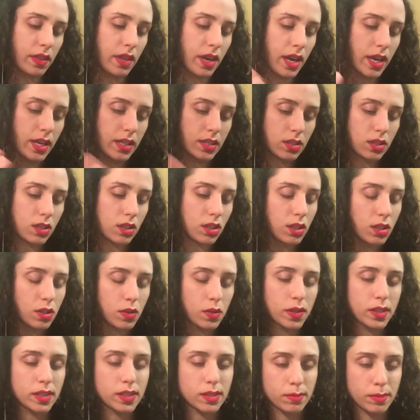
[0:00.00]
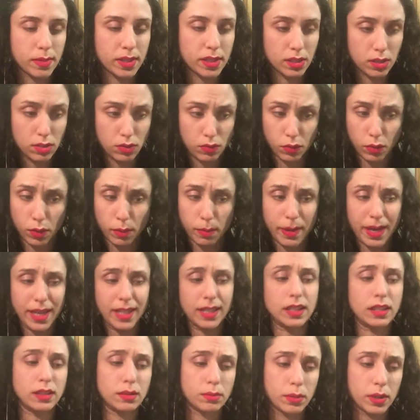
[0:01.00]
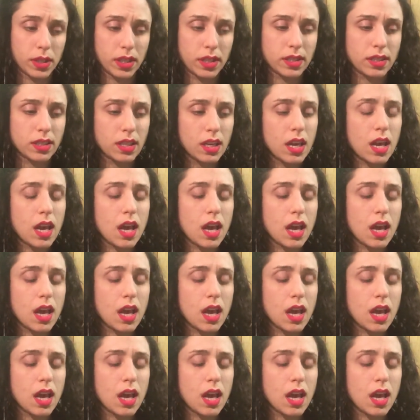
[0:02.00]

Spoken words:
highest good who has a message for my Libras,